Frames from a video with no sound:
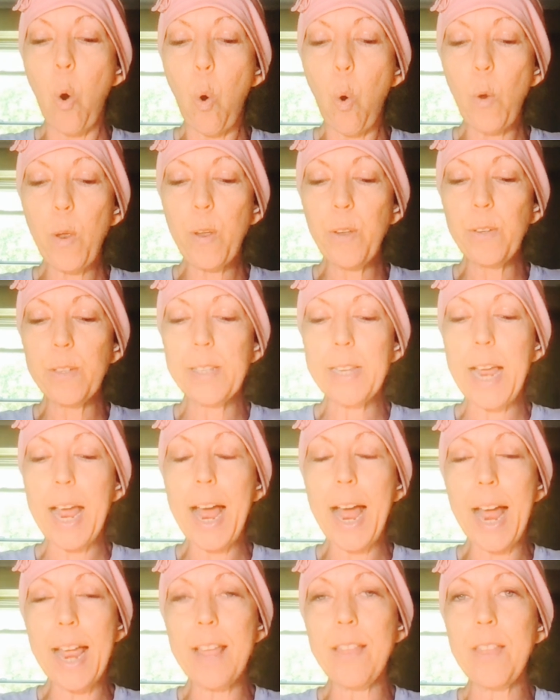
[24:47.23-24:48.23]
Oils
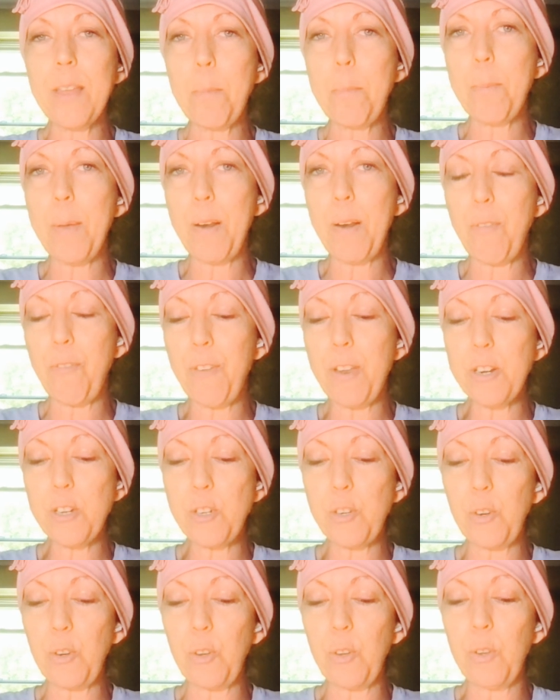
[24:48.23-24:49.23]
high in the
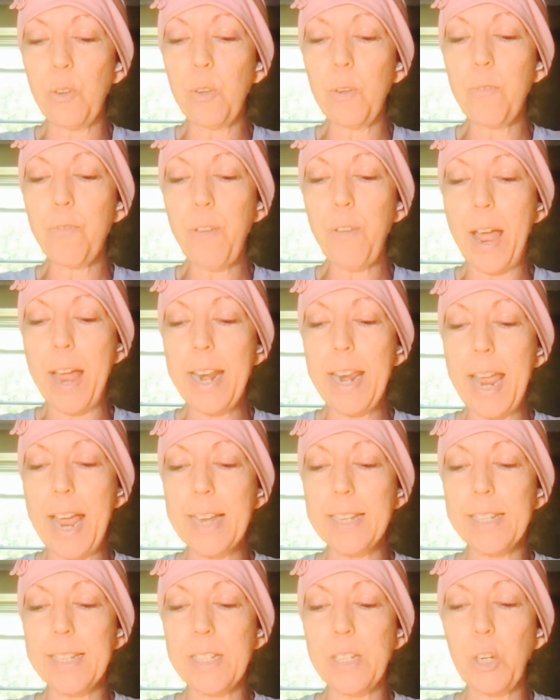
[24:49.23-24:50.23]
beneficial fatty
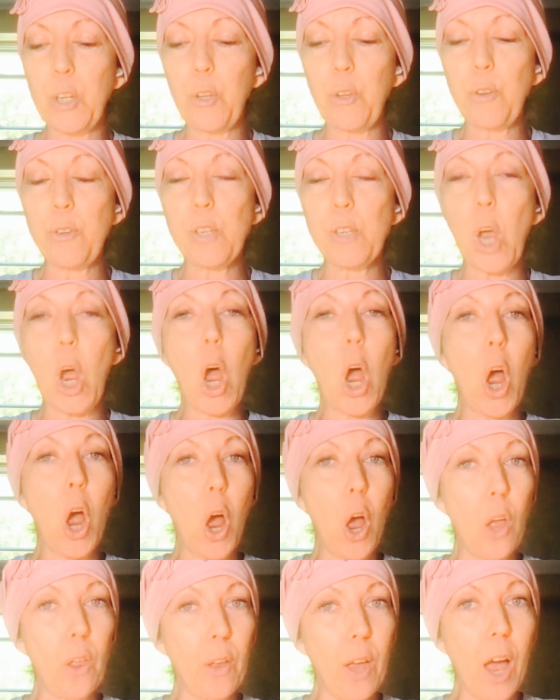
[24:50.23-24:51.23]
acids include
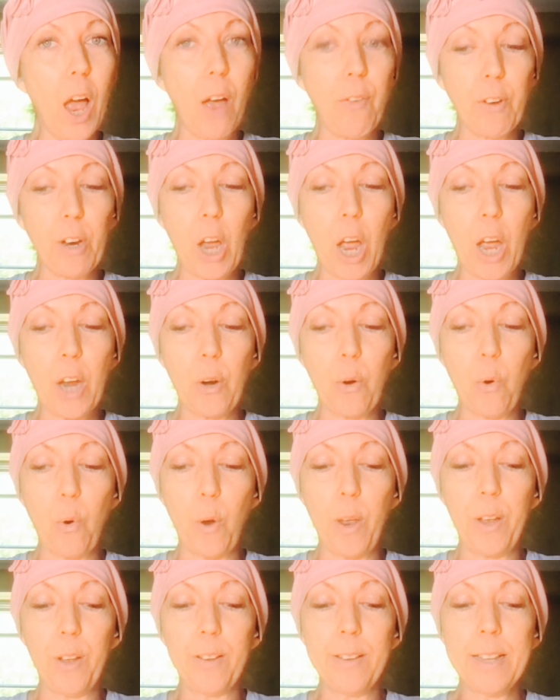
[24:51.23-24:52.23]
all avocado
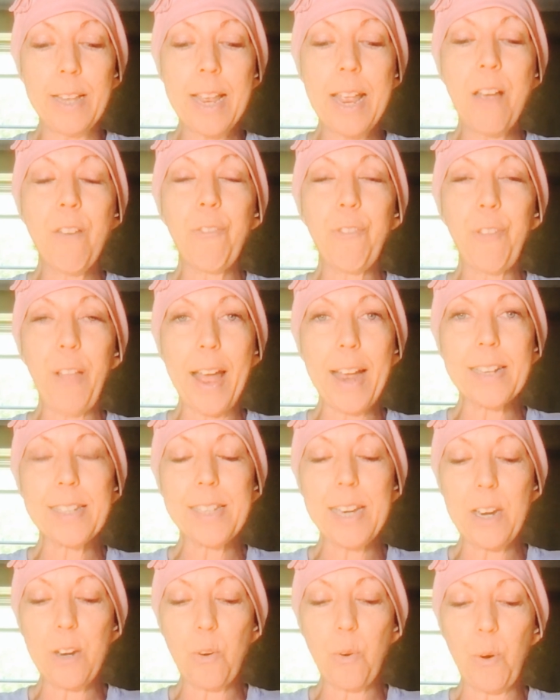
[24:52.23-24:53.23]
oil,
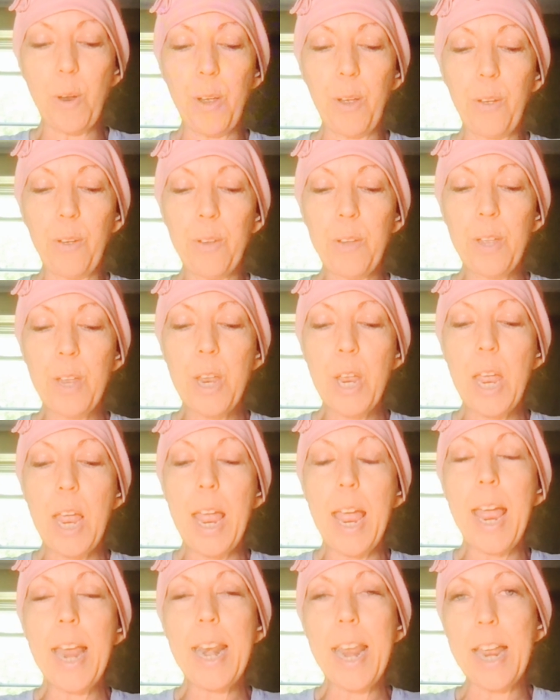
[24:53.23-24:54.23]
flaxseed oil,
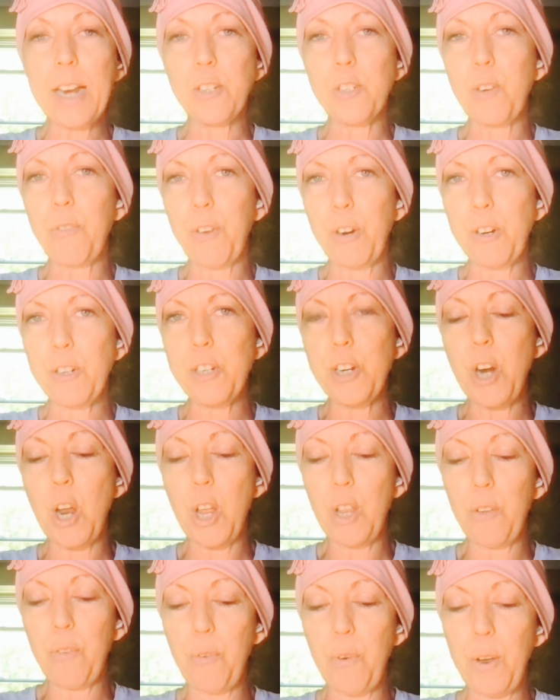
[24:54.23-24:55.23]
and extra virgin
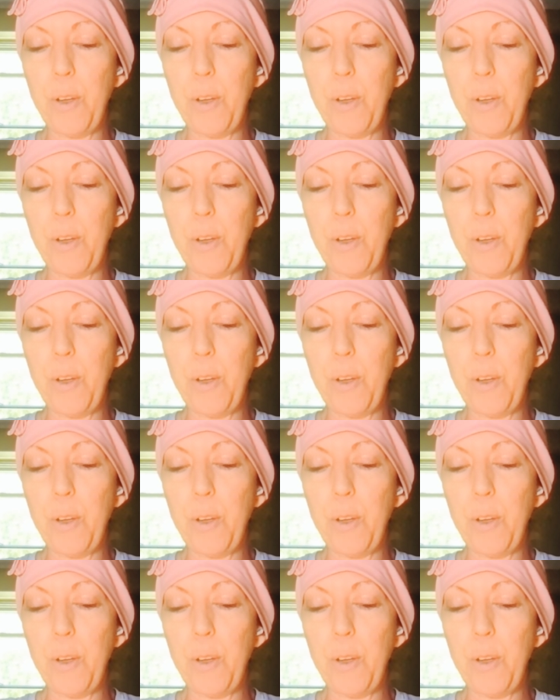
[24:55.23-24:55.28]
olive